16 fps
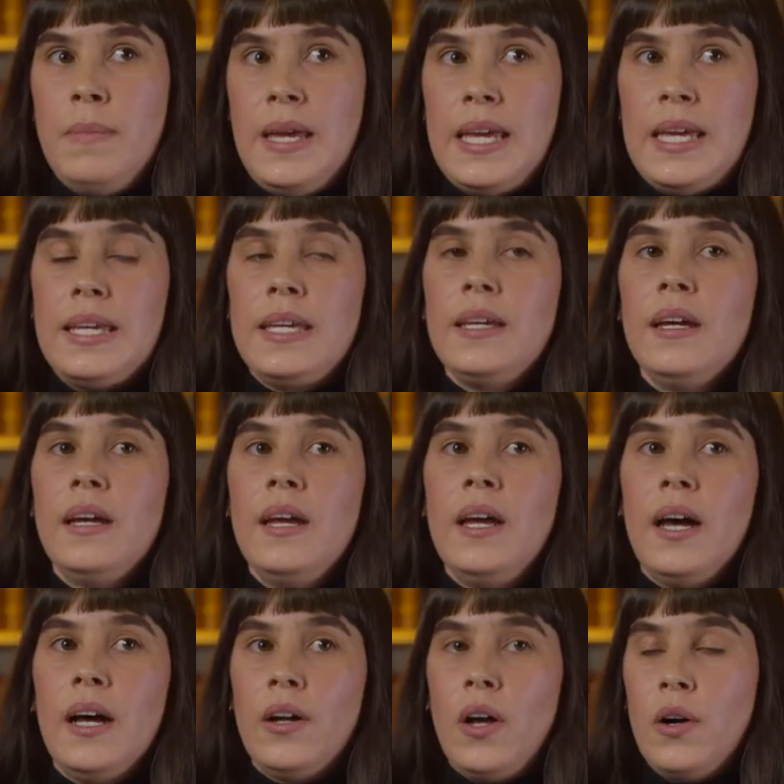me,
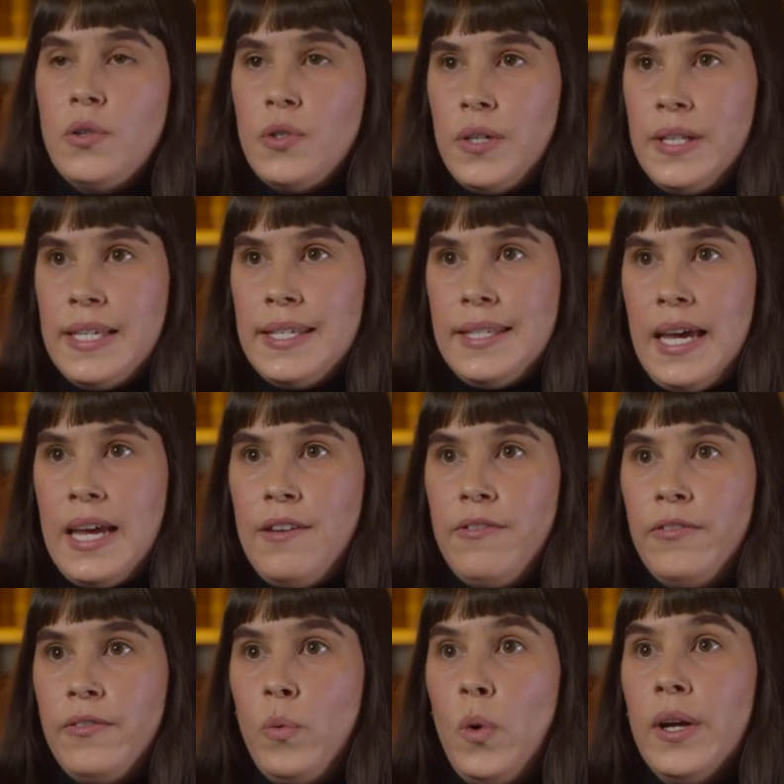a culturally
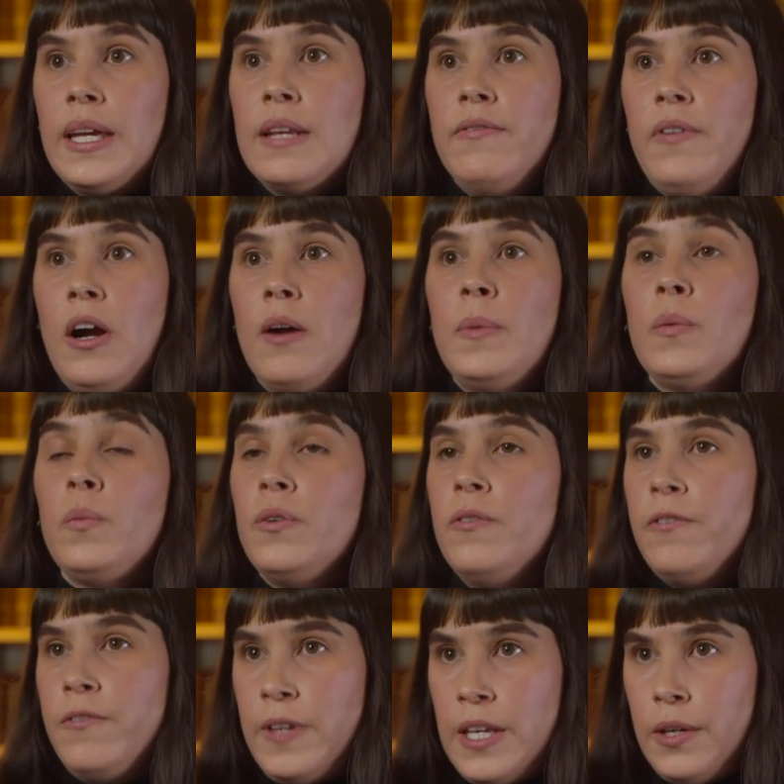safe work environment
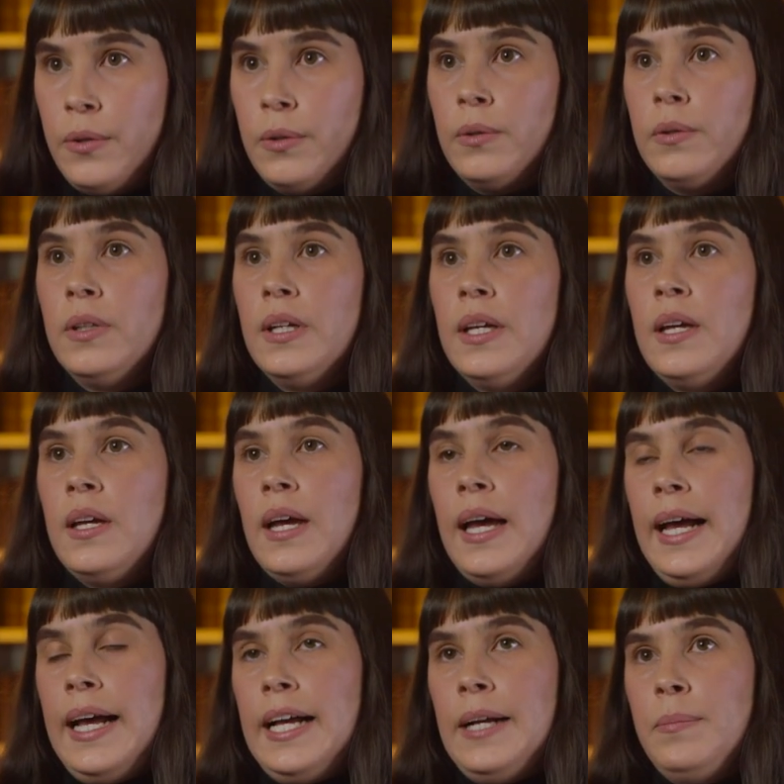would feel
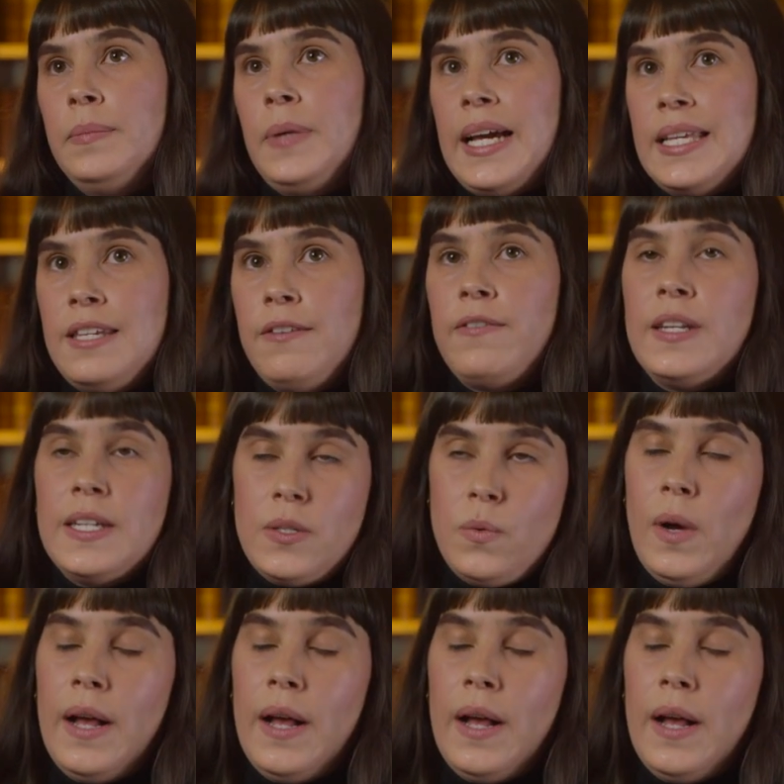as if it is